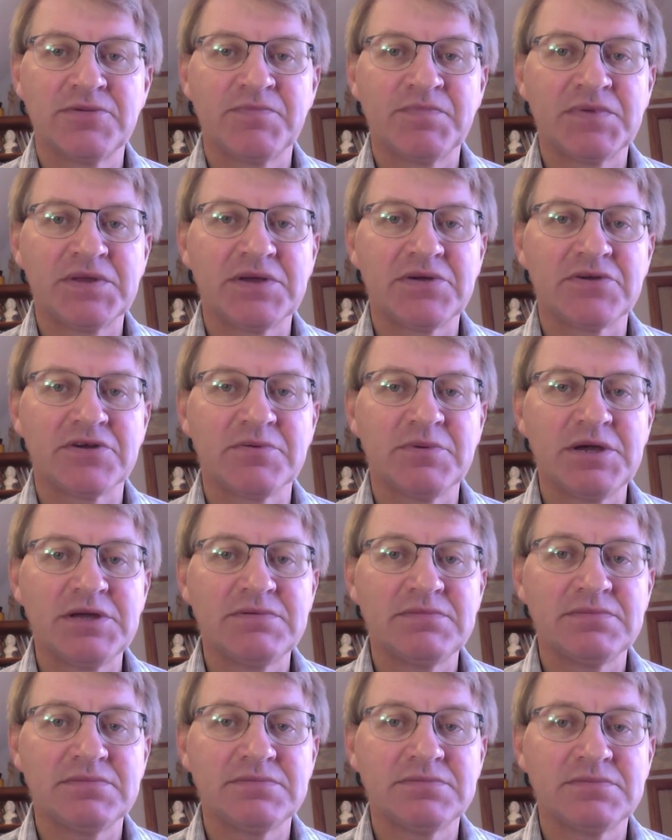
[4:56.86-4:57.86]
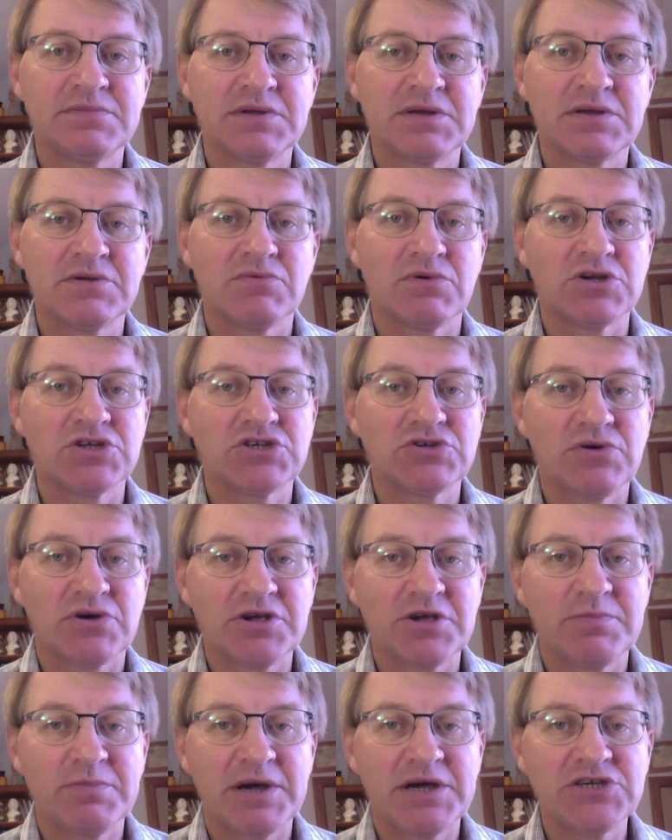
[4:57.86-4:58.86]
You know what I mean? What is your
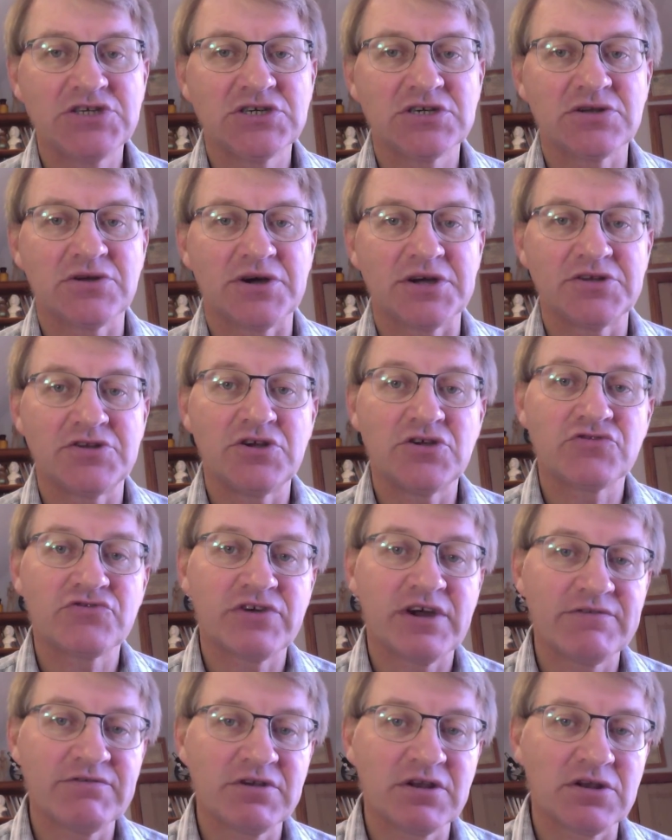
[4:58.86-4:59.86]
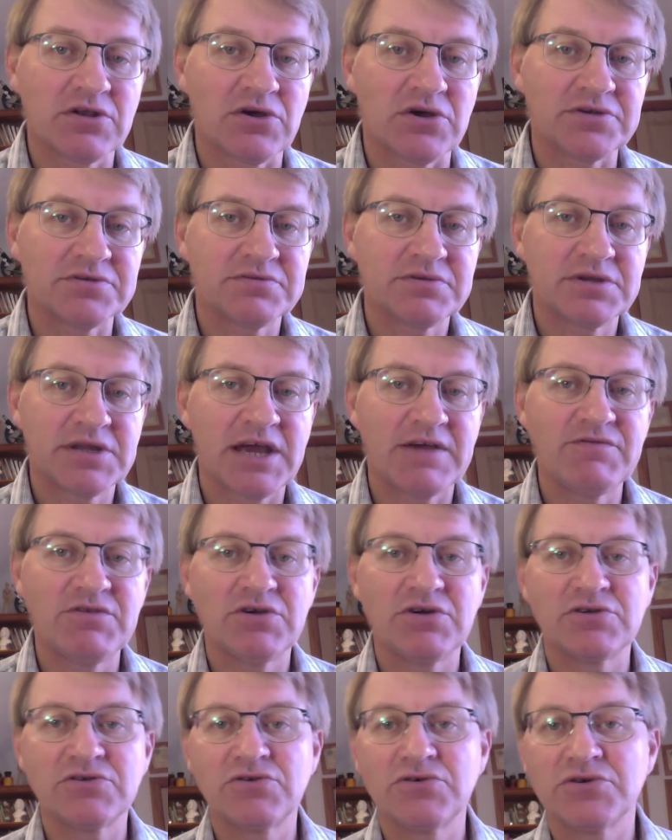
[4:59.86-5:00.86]
occupation like? Do you travel a lot? Have you
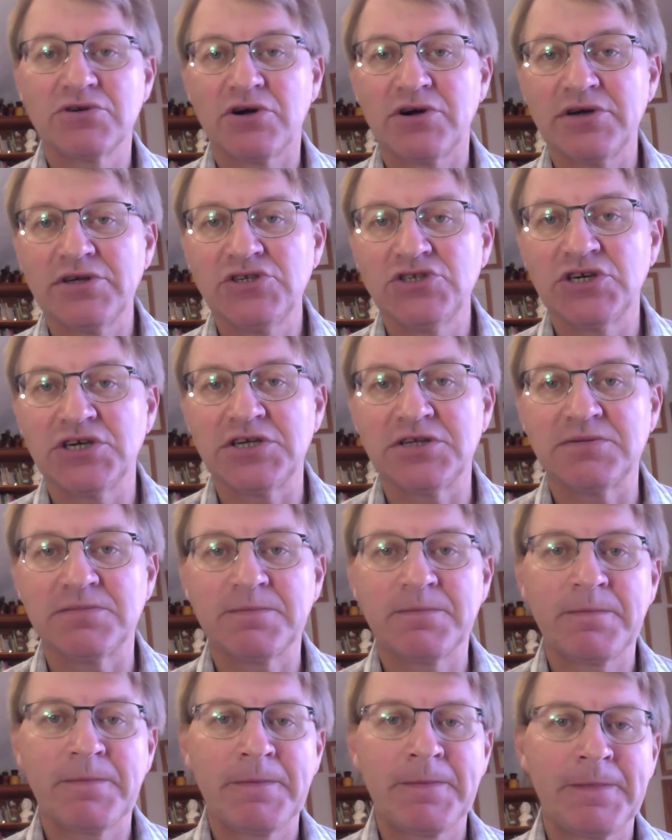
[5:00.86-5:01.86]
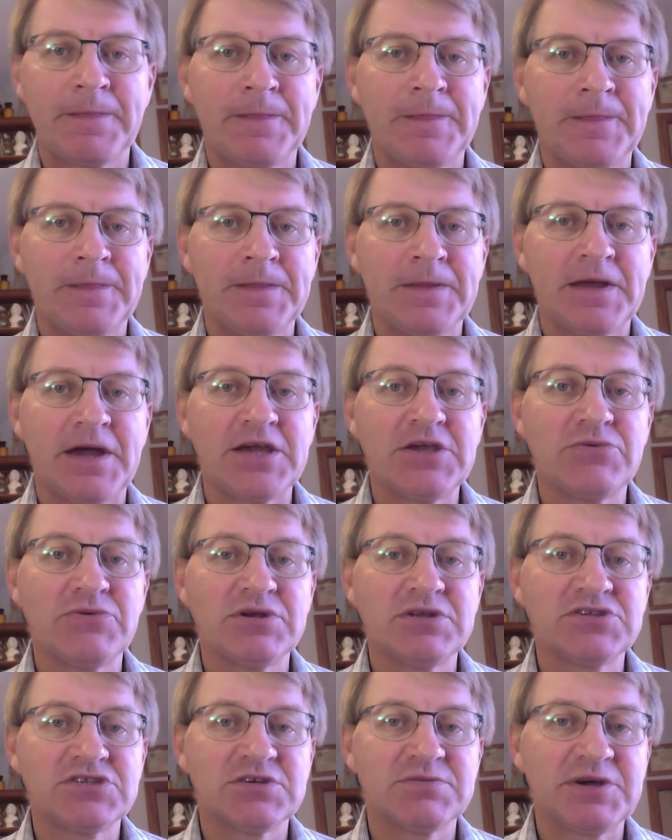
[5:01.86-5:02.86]
got good hygiene? Are you
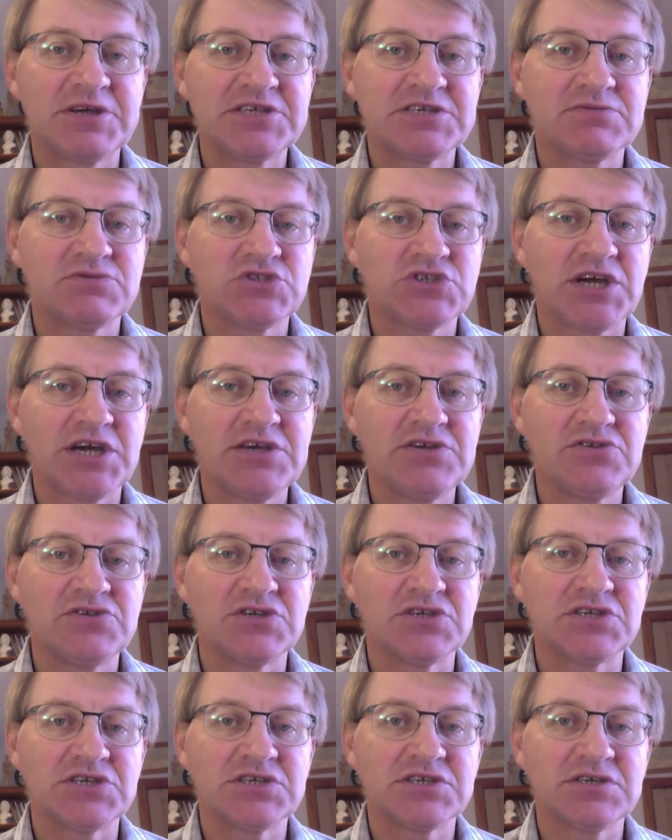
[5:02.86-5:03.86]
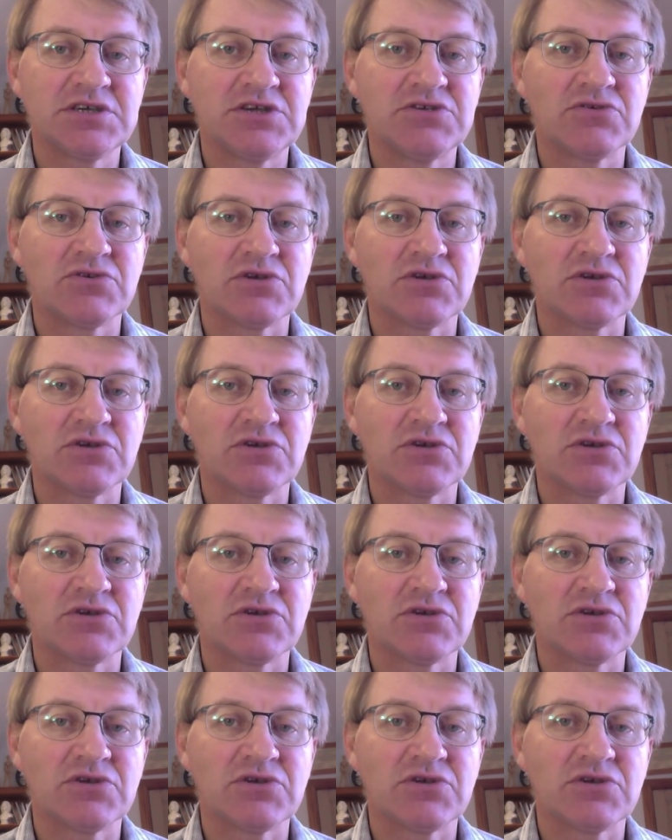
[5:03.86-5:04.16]
willing to make some changes in your